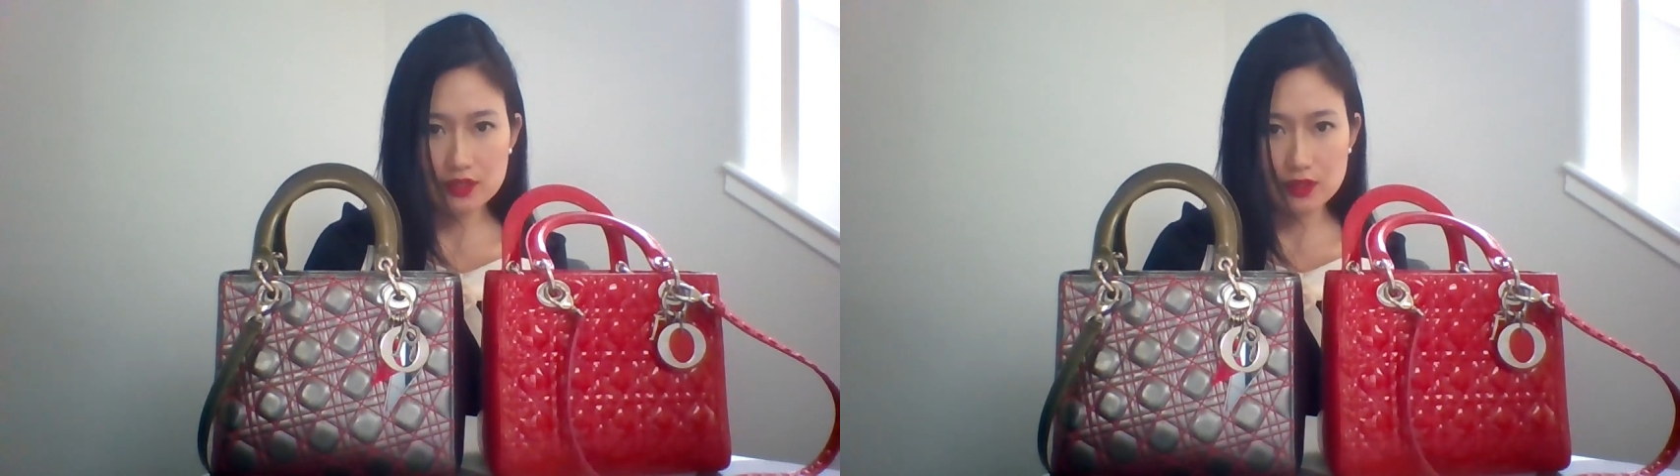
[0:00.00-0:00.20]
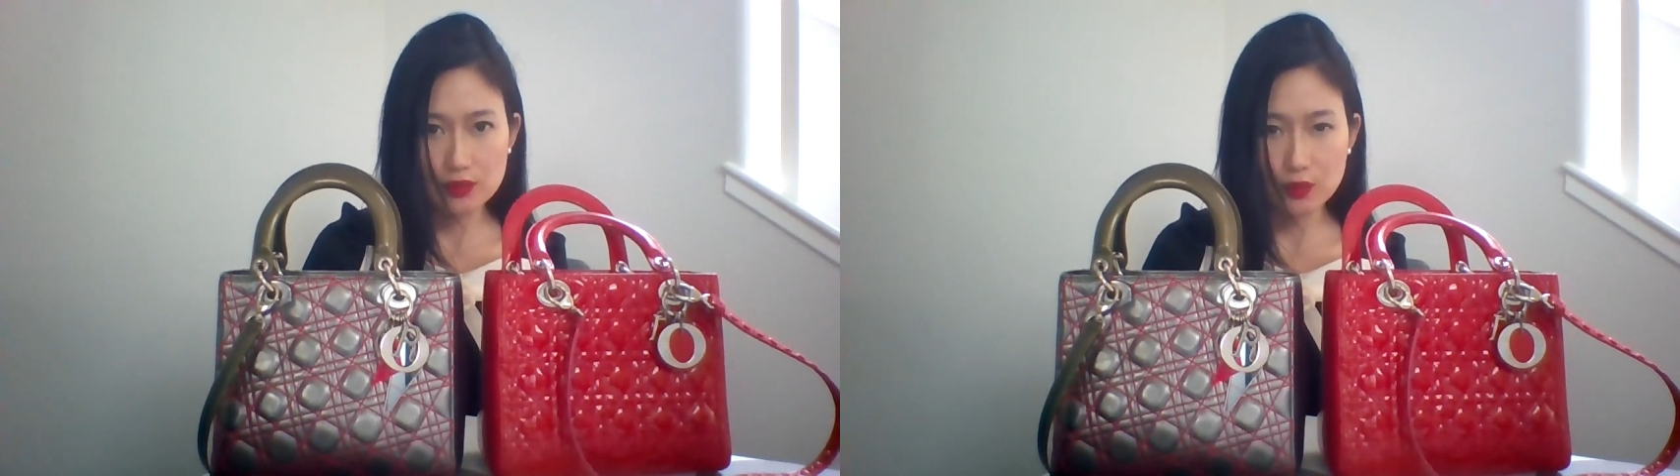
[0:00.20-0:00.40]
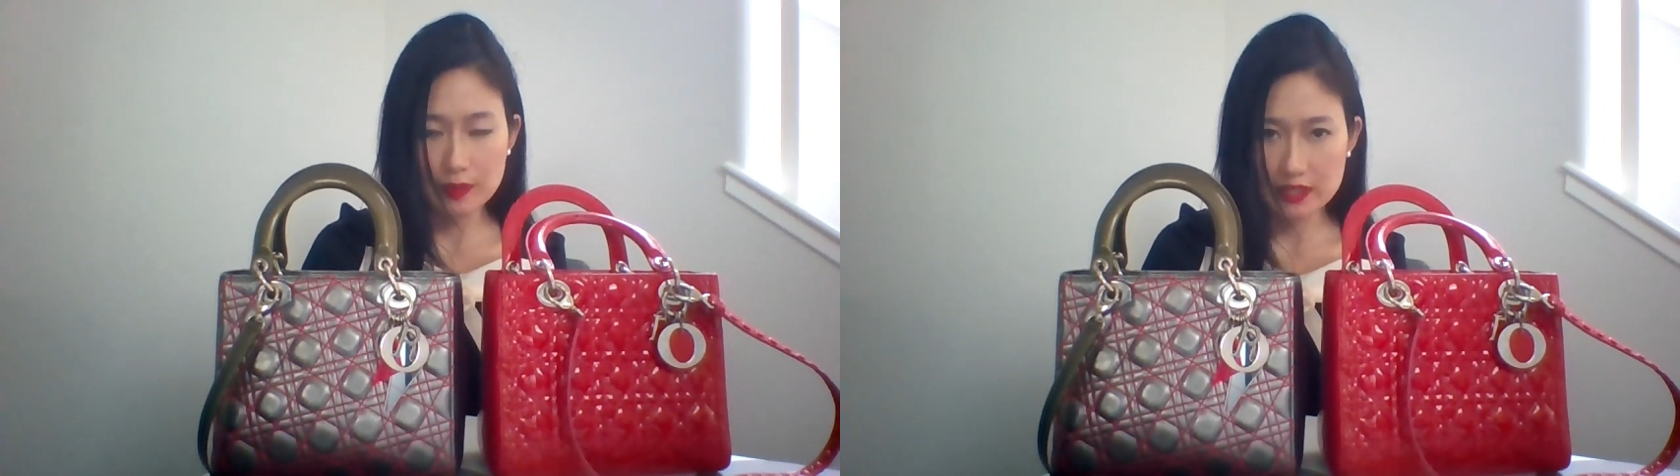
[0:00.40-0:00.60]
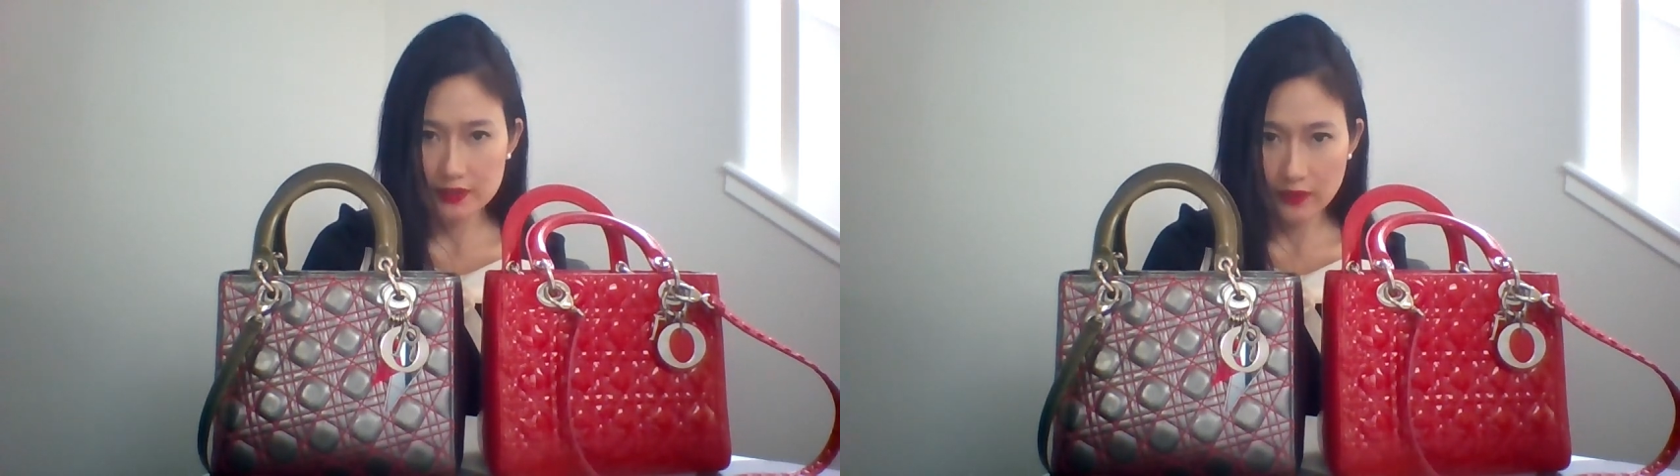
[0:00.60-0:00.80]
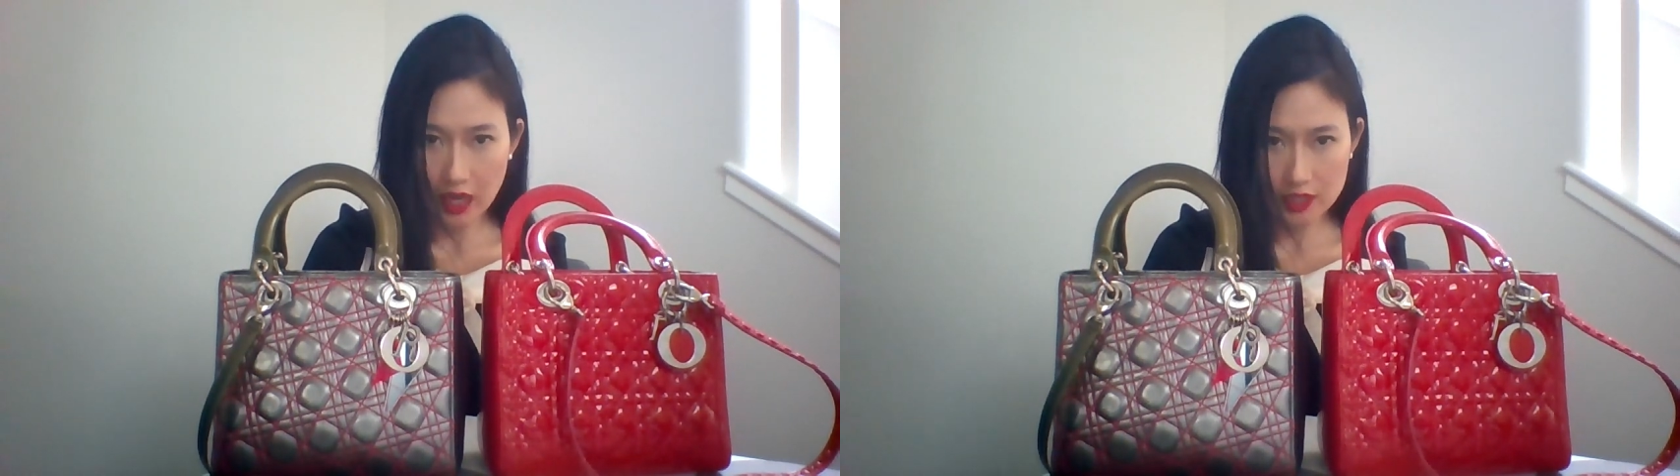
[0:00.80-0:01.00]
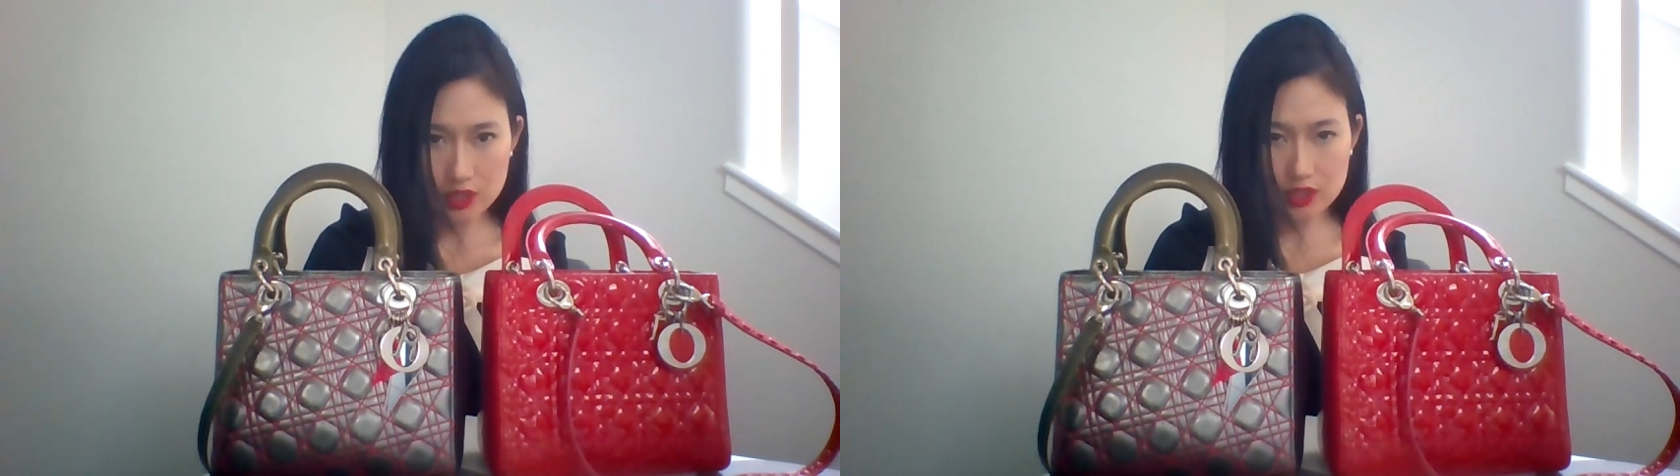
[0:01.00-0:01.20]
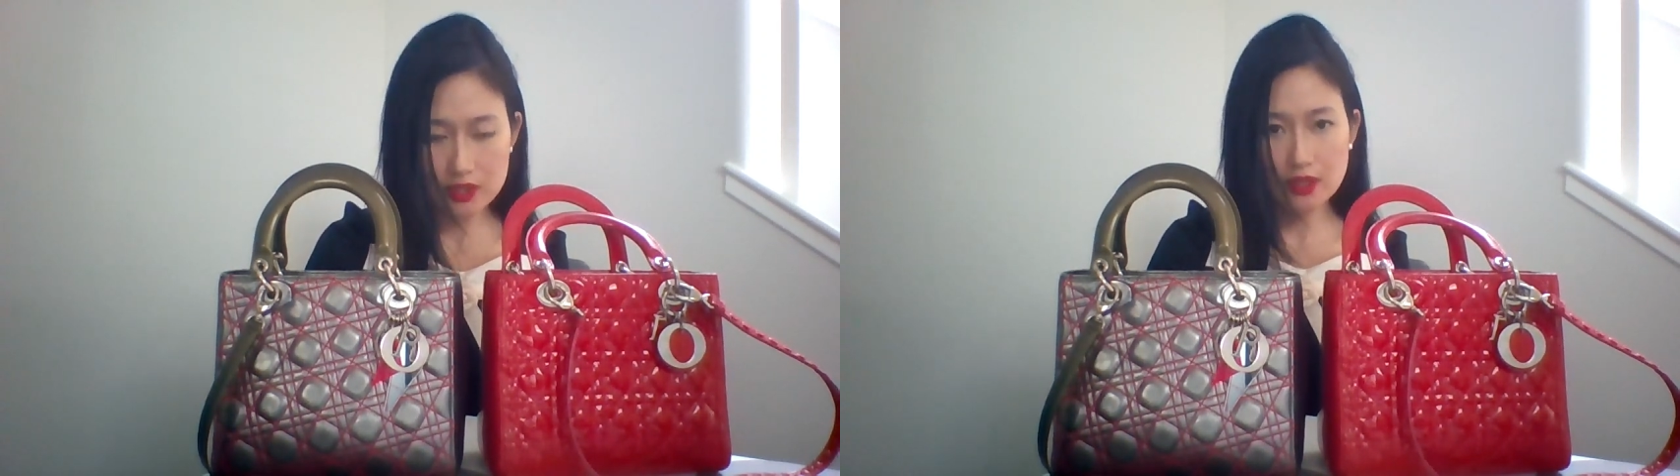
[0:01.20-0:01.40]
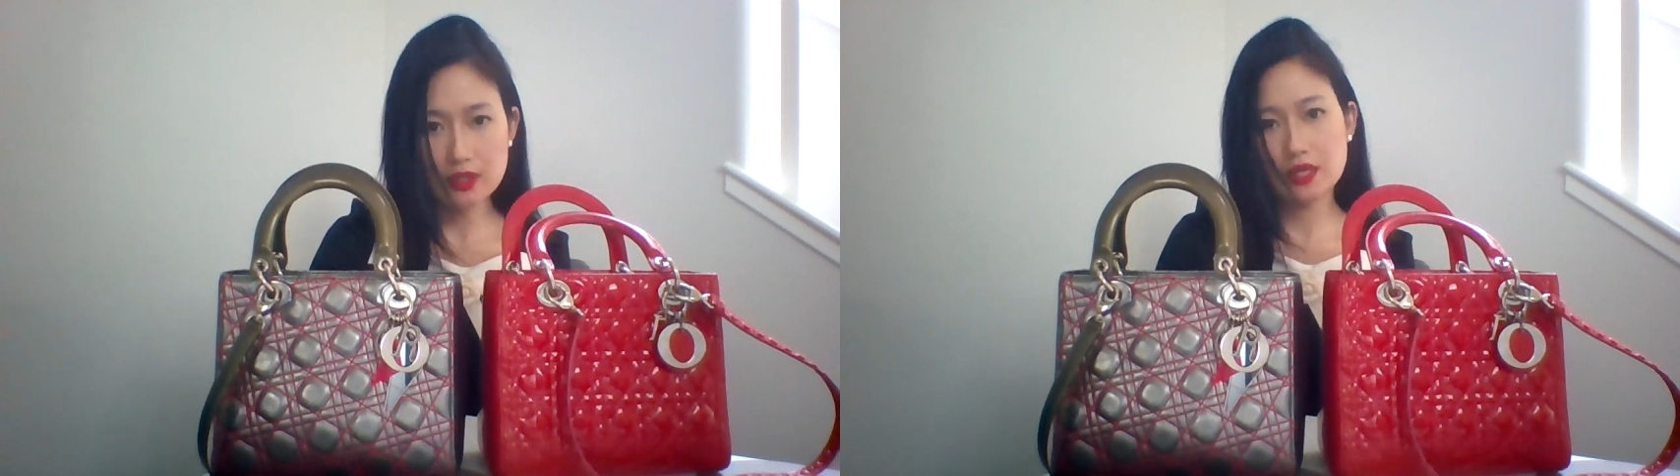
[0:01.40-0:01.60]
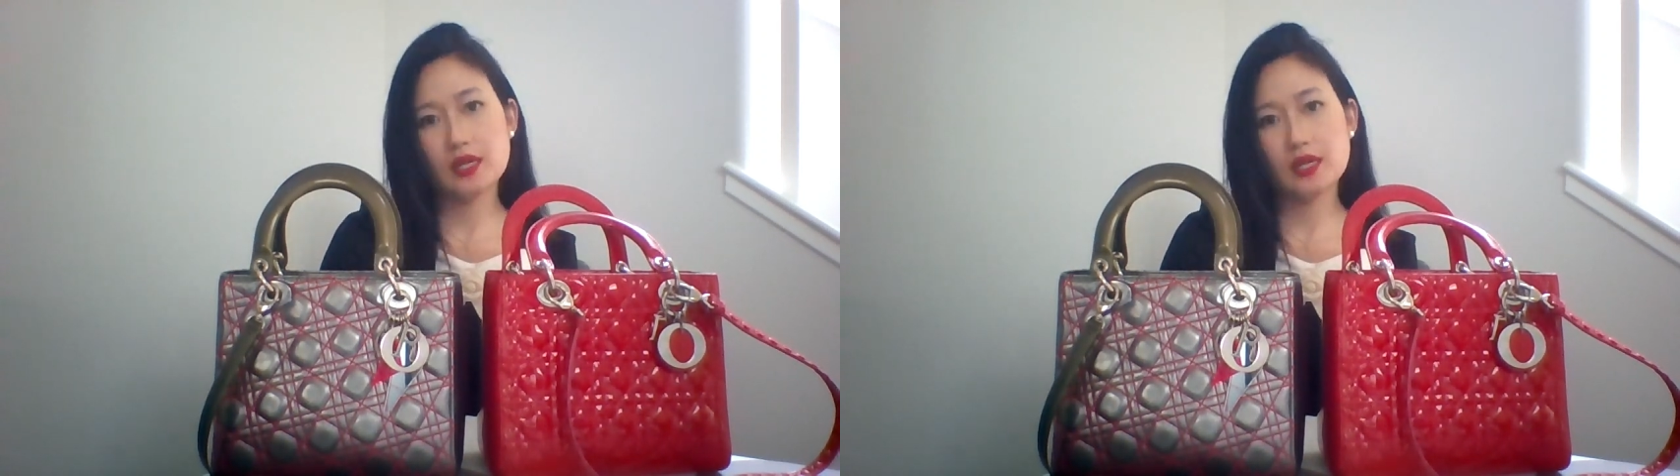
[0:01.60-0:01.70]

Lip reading: to women's fashion.